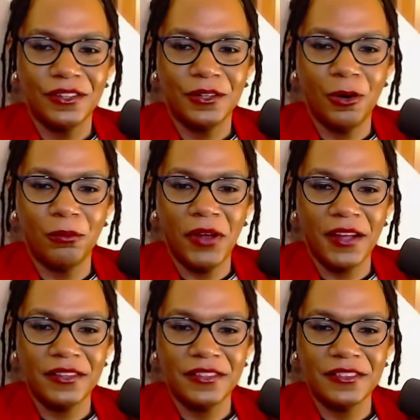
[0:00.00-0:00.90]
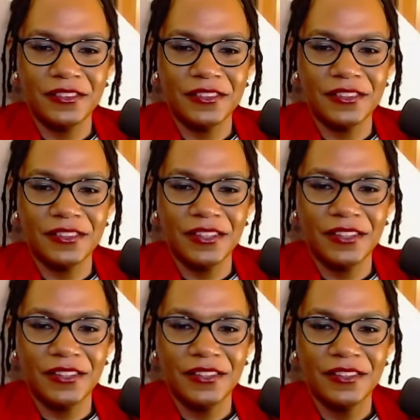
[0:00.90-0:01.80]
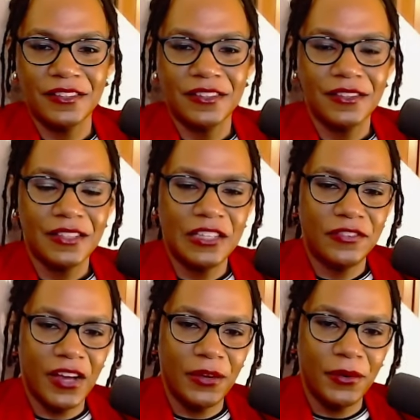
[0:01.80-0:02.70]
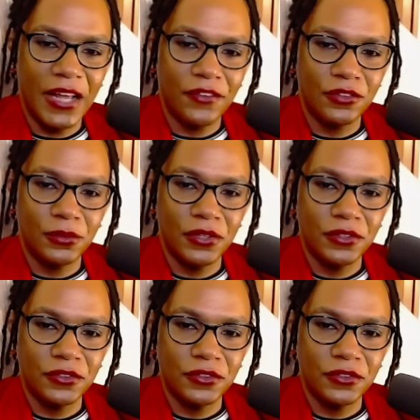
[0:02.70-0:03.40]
Open practice. Evaluate afterwards.